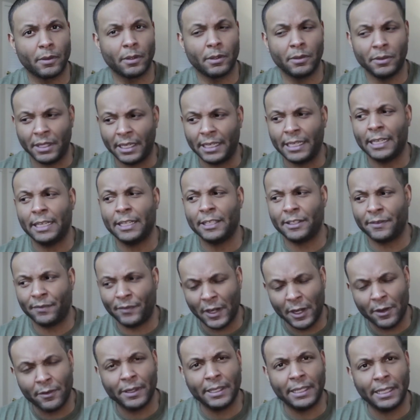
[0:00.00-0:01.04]
then it is
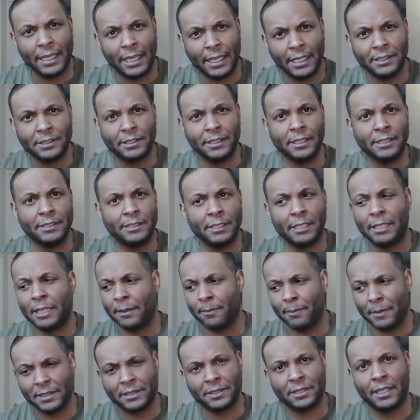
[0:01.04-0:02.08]
very easy to get
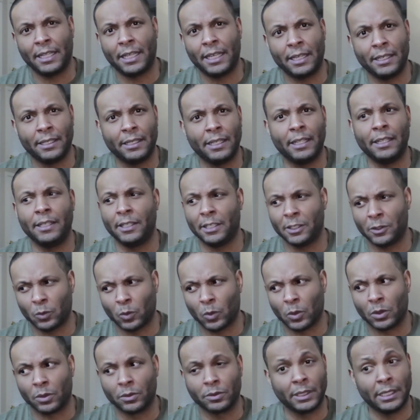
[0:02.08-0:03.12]
misled in this
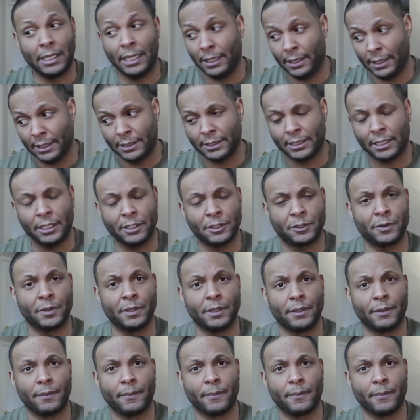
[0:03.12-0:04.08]
world, in this country.